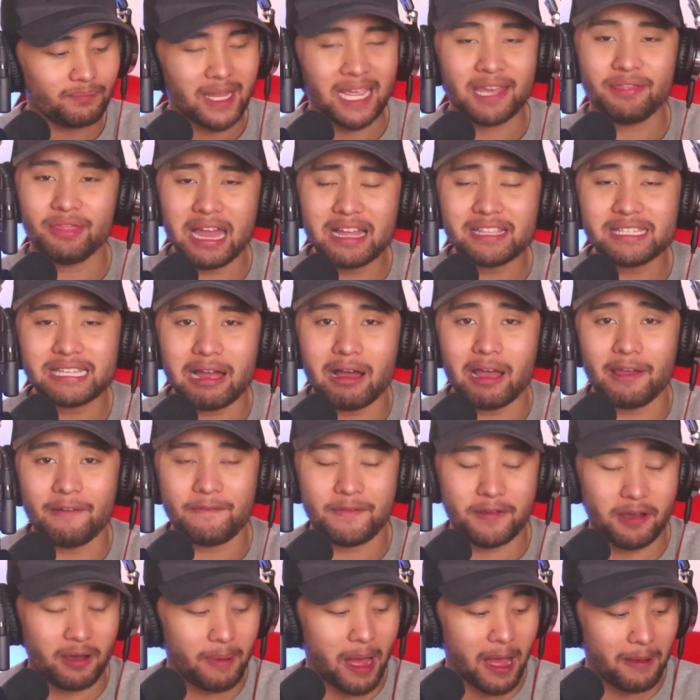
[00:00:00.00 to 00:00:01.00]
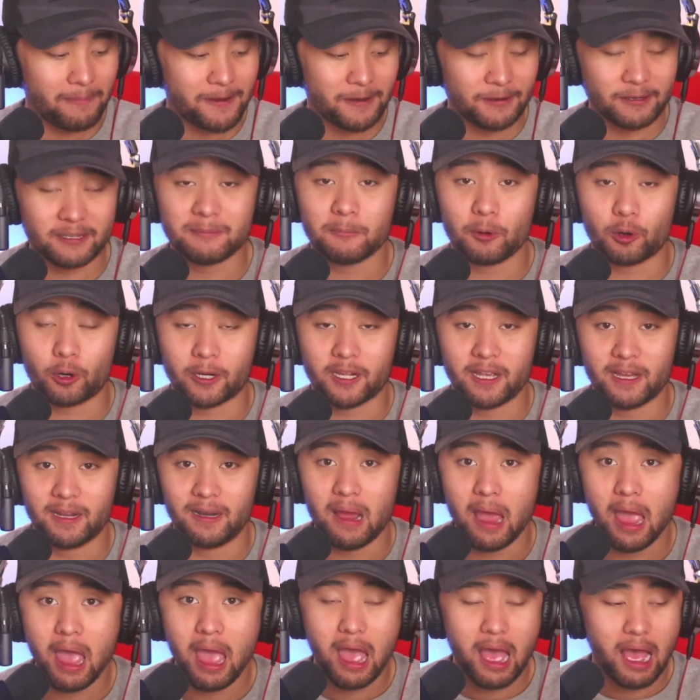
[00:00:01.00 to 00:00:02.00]
And that's how I feel about Piers Morgan
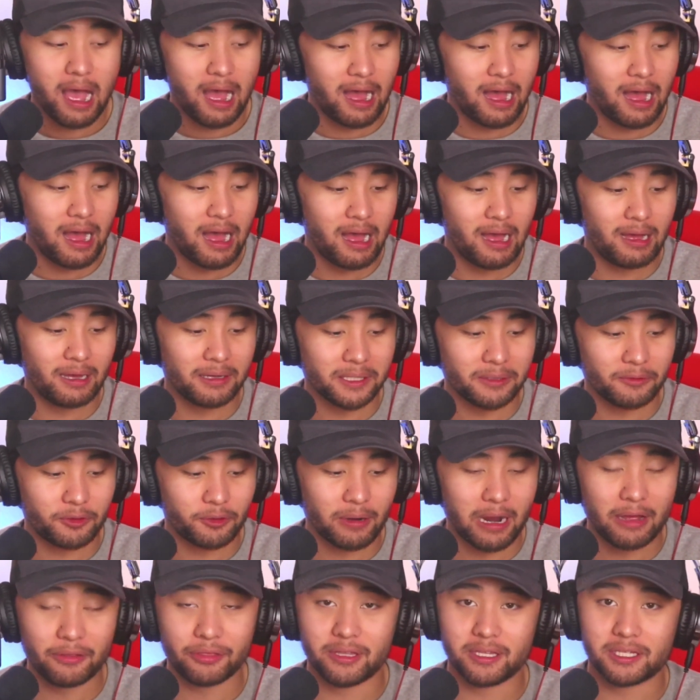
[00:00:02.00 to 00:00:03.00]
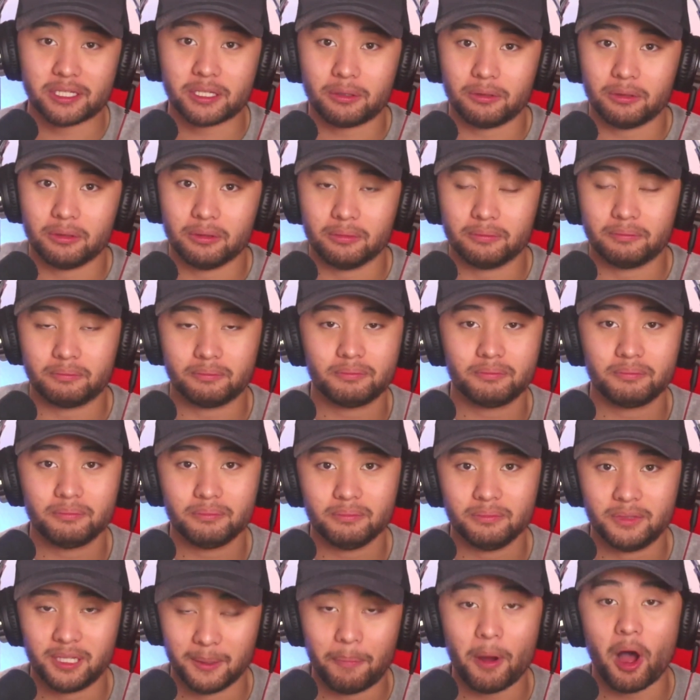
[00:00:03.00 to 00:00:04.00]
throughout this whole
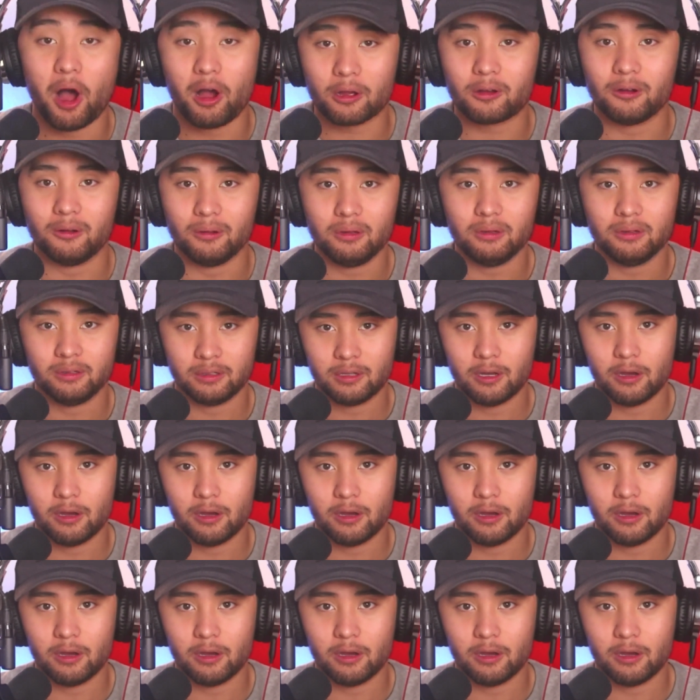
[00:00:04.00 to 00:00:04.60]
debacle,